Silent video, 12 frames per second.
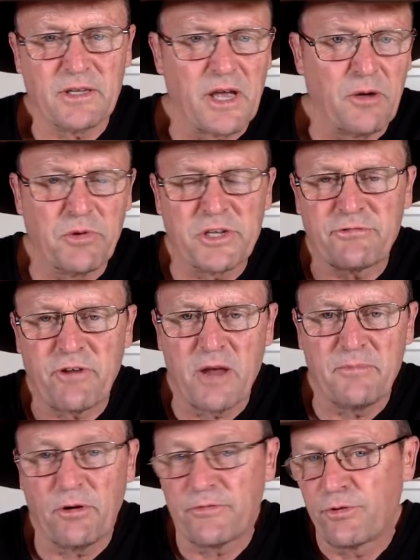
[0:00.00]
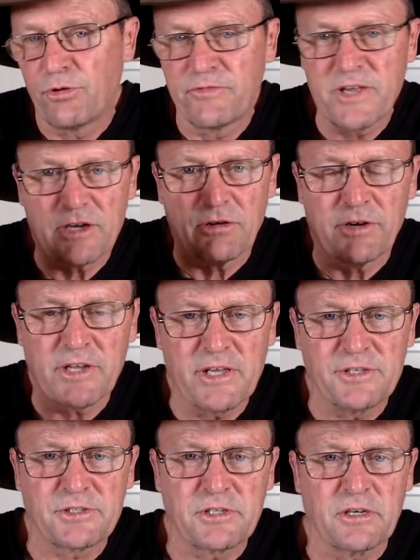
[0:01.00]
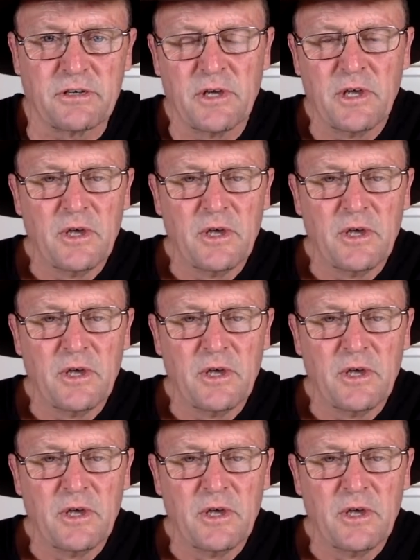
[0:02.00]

you know, winch rope off your vehicle onto his to